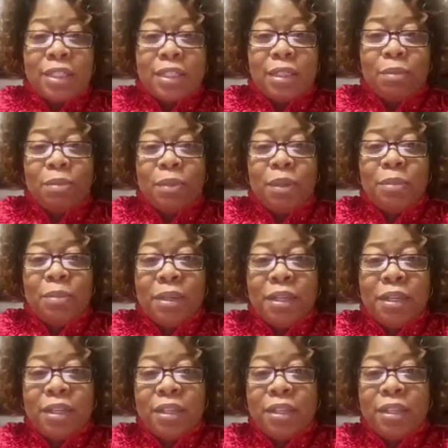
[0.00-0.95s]
simply
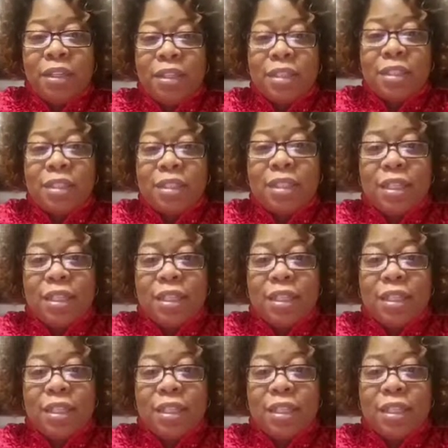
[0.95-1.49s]
because